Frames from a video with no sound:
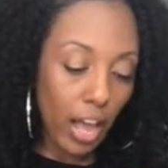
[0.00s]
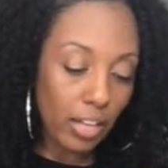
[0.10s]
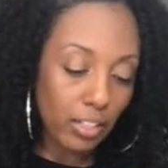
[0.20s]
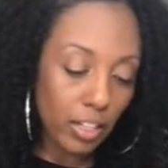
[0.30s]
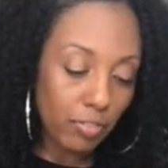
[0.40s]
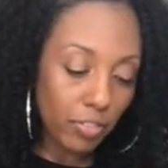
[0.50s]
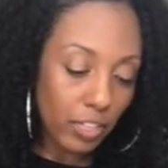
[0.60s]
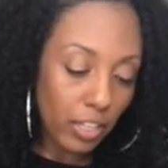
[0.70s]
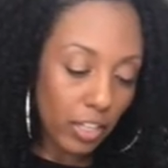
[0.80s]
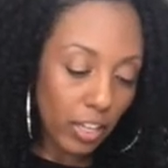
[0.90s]
I love
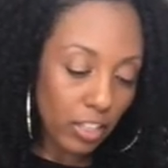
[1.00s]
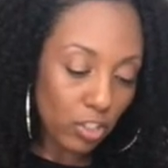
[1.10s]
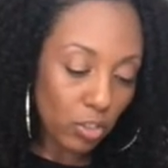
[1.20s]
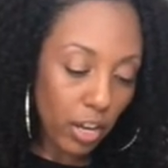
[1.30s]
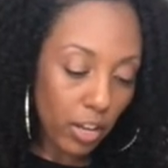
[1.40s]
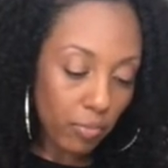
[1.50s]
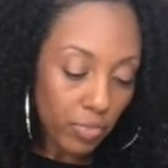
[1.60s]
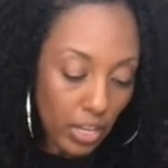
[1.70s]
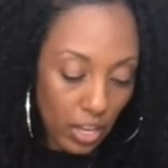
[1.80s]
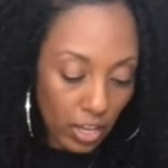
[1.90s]
vanilla extract,
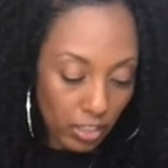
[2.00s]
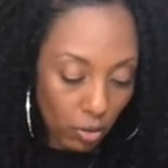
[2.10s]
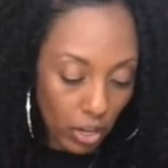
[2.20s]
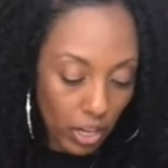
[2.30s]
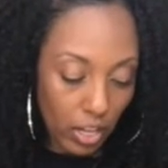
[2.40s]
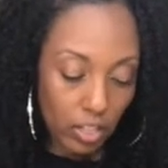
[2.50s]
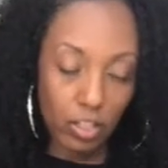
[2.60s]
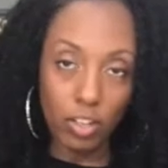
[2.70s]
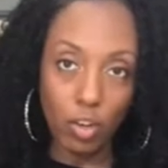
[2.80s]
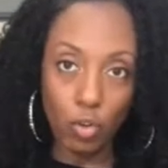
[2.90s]
and so I kind of
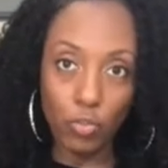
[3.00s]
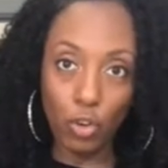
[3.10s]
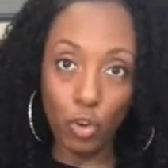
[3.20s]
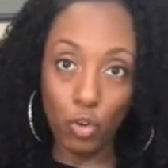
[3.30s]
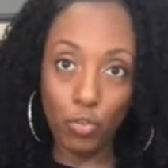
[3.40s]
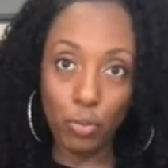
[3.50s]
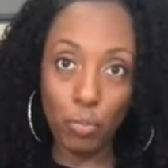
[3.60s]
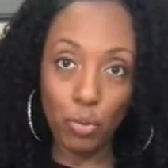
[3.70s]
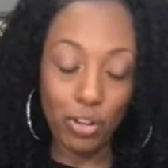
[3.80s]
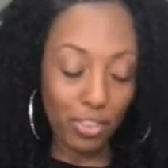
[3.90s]
go
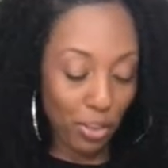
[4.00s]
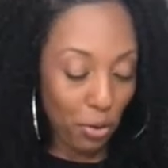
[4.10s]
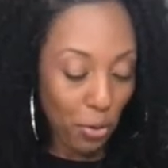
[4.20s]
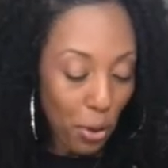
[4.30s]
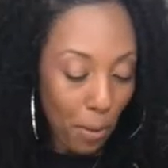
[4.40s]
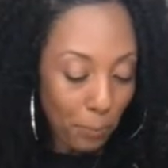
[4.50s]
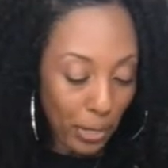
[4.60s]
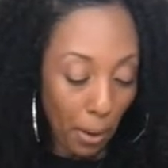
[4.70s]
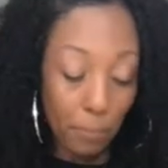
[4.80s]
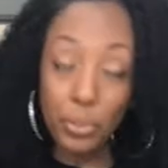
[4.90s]
overboard though.
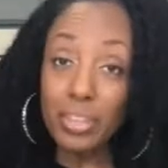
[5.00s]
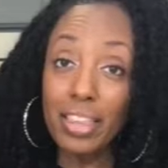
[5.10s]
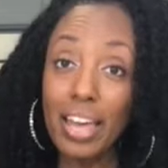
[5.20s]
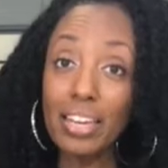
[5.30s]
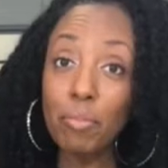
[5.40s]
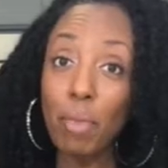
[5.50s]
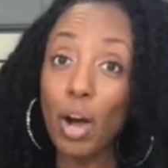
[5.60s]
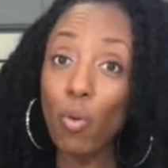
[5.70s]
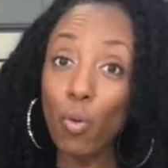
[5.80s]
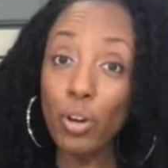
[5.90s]
But I put that in
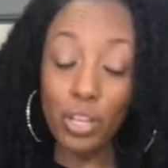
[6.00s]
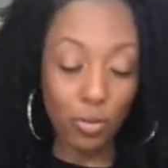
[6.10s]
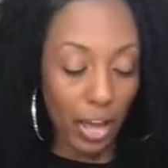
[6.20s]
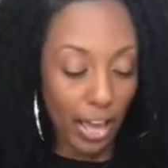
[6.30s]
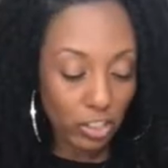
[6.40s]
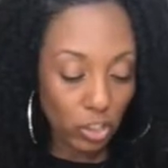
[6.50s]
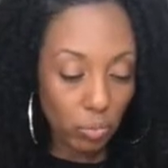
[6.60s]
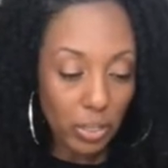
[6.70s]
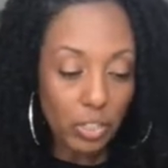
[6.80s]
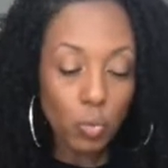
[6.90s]
my oil
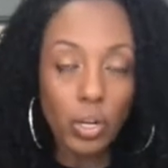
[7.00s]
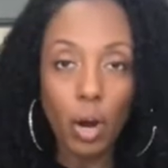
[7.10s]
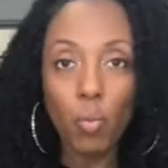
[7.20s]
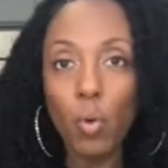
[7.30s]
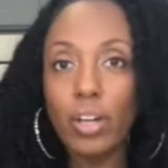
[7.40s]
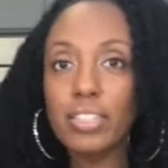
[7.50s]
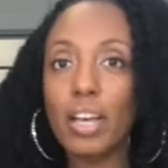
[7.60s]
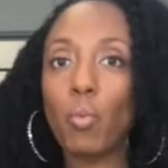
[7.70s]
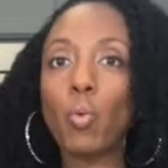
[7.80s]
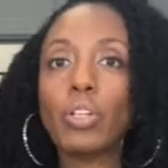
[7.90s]
actually because what I want is
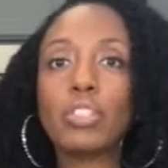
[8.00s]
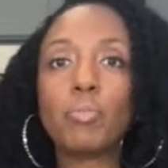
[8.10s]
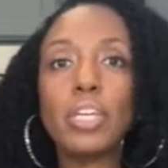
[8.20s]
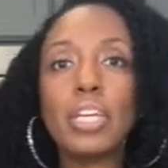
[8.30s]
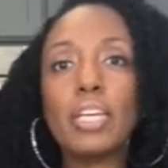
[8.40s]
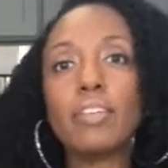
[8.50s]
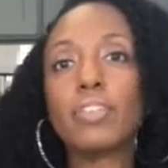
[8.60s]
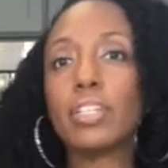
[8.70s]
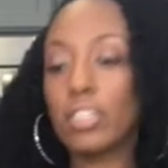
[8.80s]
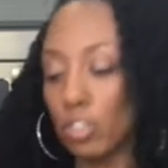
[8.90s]
I want it to be
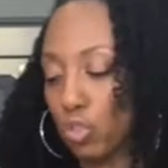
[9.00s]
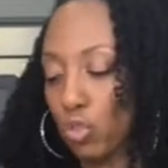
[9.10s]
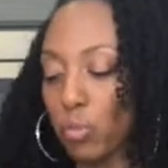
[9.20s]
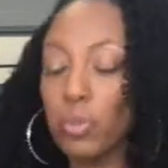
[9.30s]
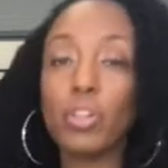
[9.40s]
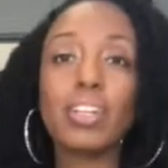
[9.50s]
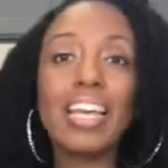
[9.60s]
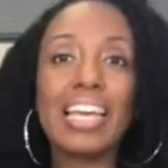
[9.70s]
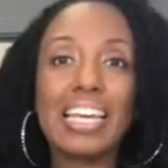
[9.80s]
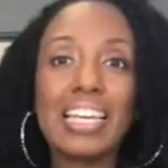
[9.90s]
evenly distributed
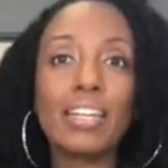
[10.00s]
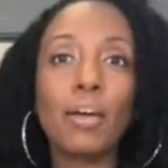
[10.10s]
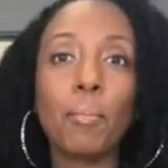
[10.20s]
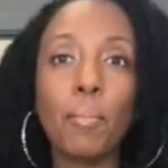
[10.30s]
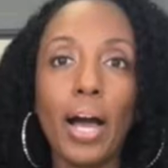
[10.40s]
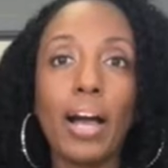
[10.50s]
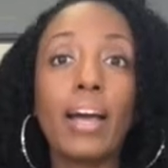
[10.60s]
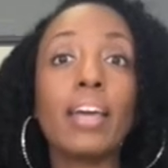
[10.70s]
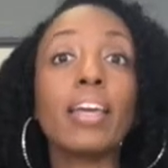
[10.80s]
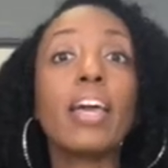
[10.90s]
in
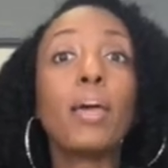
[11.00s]
my